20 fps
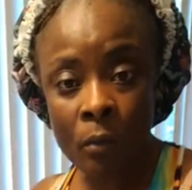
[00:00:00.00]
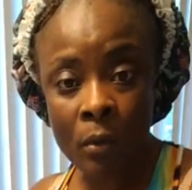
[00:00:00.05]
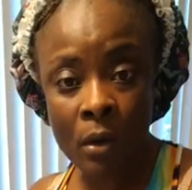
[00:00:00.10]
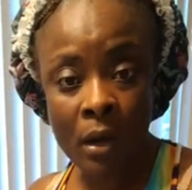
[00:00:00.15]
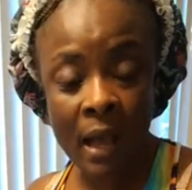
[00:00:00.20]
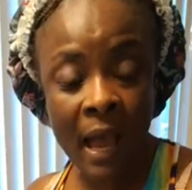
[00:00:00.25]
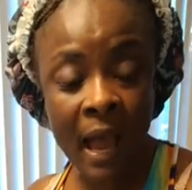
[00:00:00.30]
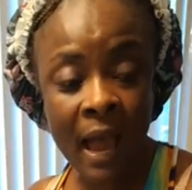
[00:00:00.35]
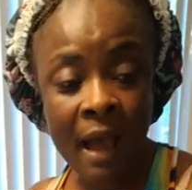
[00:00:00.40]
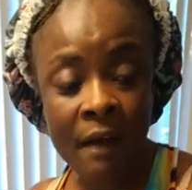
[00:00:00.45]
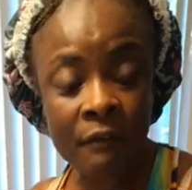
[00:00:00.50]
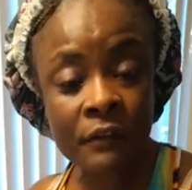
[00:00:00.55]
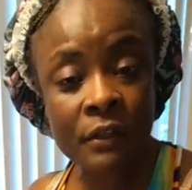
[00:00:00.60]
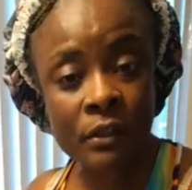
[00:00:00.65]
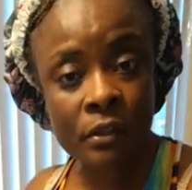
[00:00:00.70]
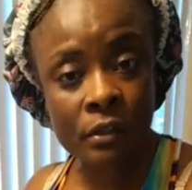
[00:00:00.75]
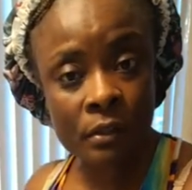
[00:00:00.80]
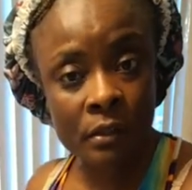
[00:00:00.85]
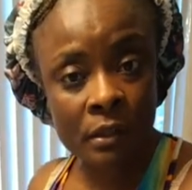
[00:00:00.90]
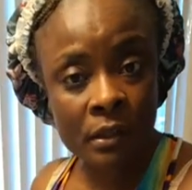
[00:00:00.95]
will have
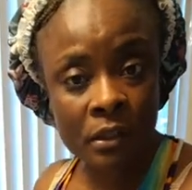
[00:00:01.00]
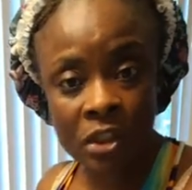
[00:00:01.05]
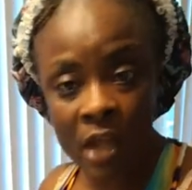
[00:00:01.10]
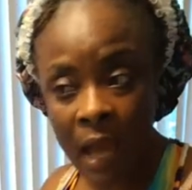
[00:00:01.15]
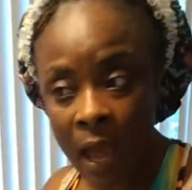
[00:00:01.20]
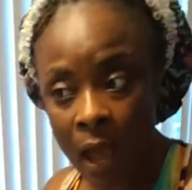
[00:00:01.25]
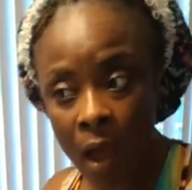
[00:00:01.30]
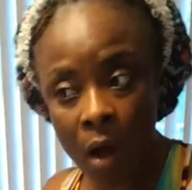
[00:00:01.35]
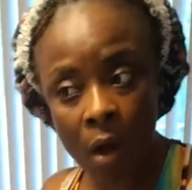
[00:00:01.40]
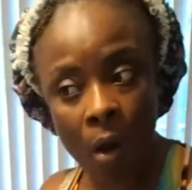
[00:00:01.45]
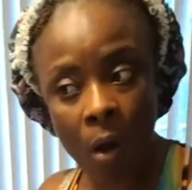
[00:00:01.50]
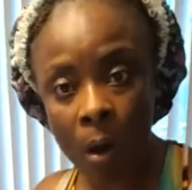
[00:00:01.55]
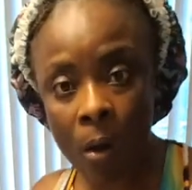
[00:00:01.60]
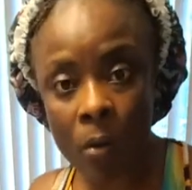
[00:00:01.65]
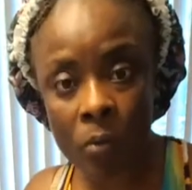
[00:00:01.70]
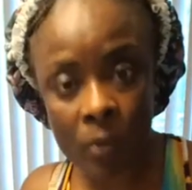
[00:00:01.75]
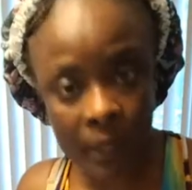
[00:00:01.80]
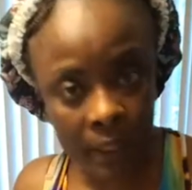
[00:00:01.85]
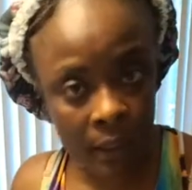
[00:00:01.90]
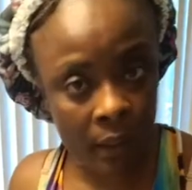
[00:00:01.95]
the, the child
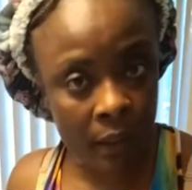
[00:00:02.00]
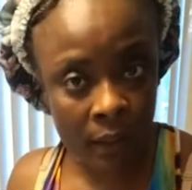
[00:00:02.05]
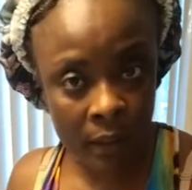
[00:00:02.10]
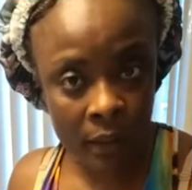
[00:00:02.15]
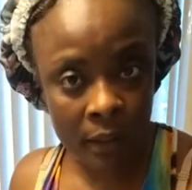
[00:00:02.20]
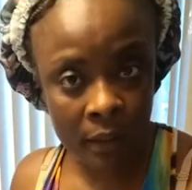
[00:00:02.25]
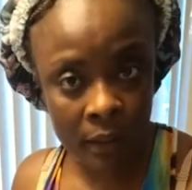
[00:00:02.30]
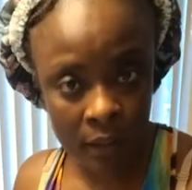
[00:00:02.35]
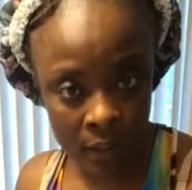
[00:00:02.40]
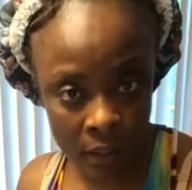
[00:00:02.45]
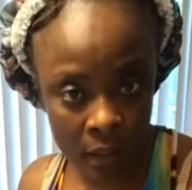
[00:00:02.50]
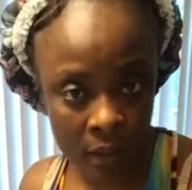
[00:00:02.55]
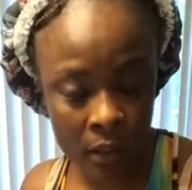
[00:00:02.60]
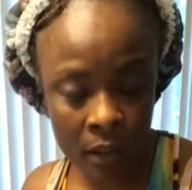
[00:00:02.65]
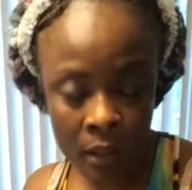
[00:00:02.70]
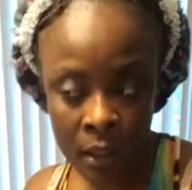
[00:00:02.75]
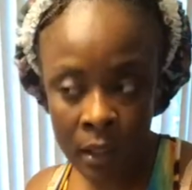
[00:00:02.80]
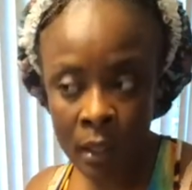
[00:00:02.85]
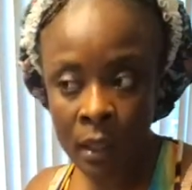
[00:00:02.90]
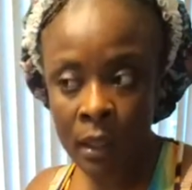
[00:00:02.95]
all week, you know,